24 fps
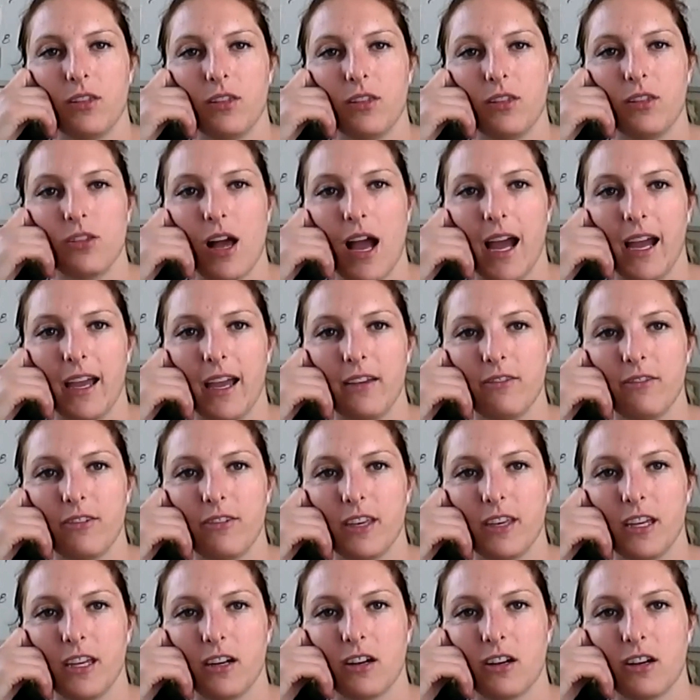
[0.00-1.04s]
live
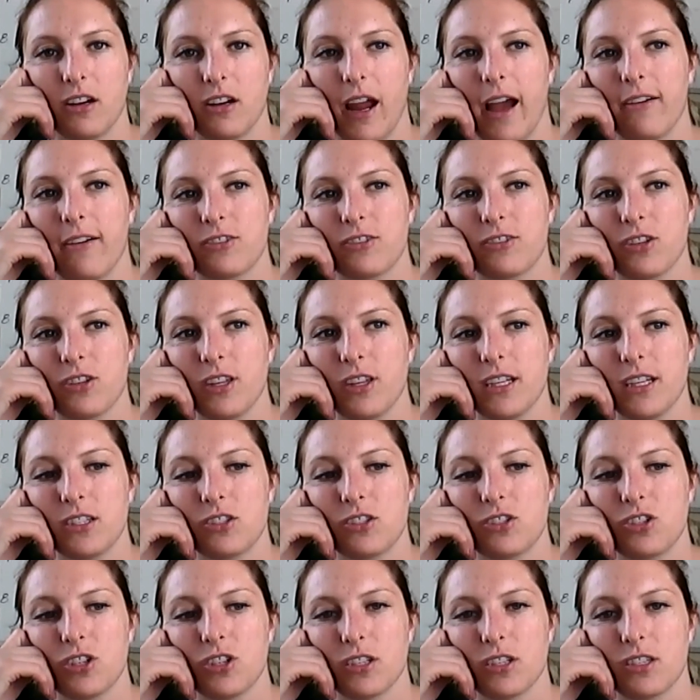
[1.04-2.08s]
here after
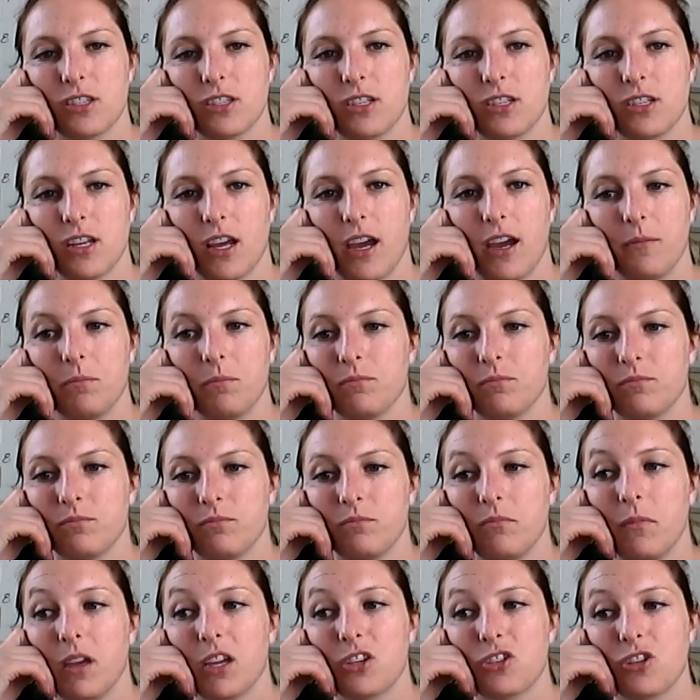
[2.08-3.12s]
this. Just
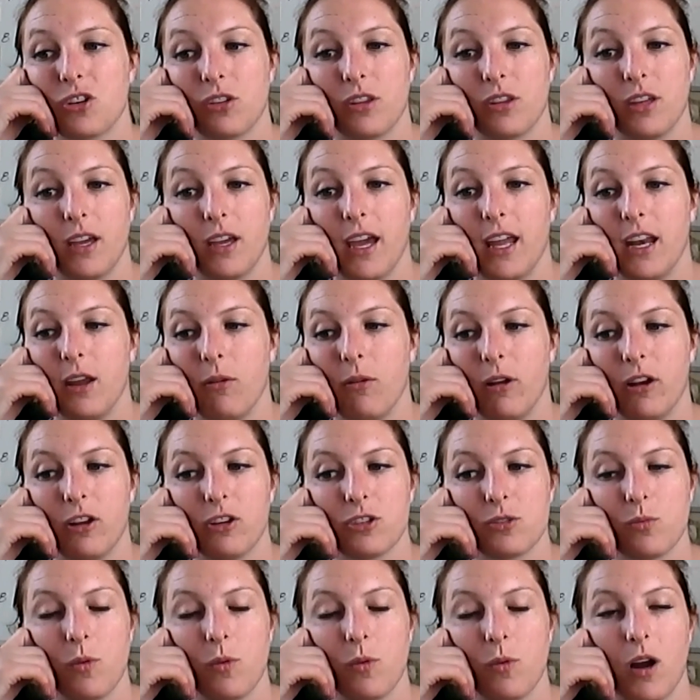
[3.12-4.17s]
make sure that anyone
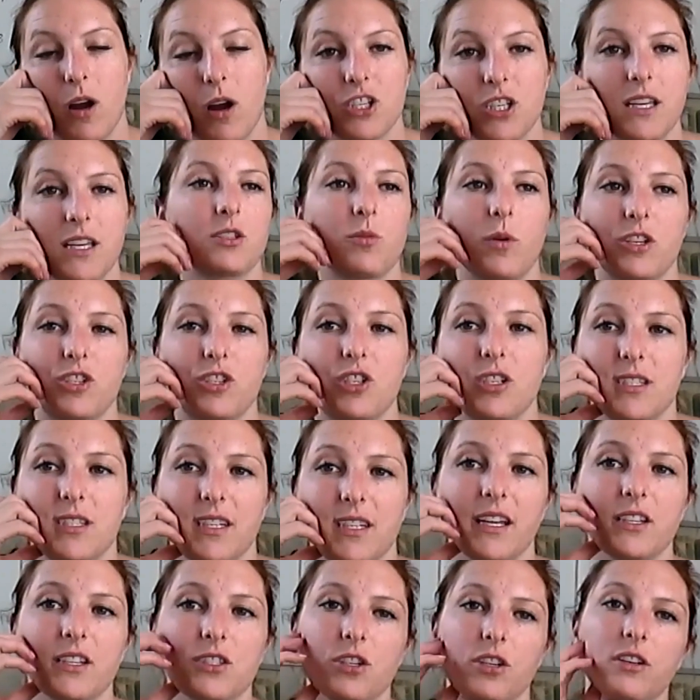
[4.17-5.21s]
who's watching gets questions
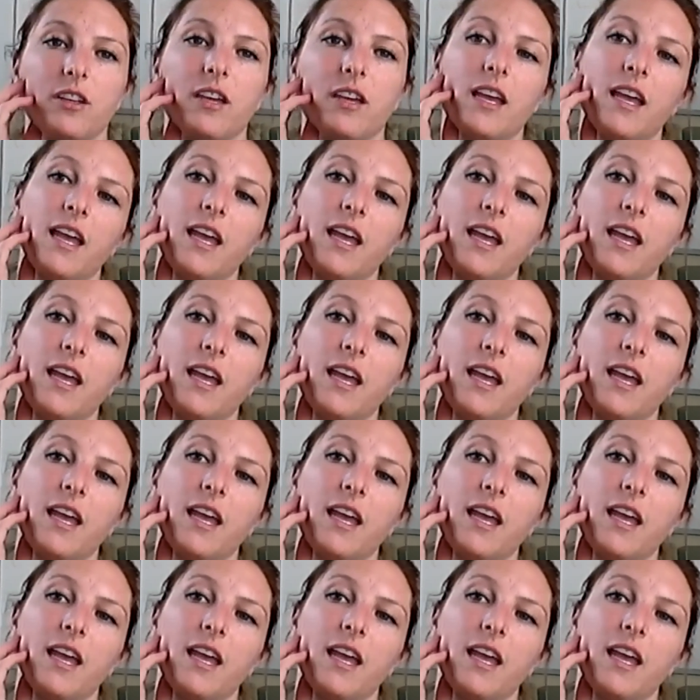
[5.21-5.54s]
answered.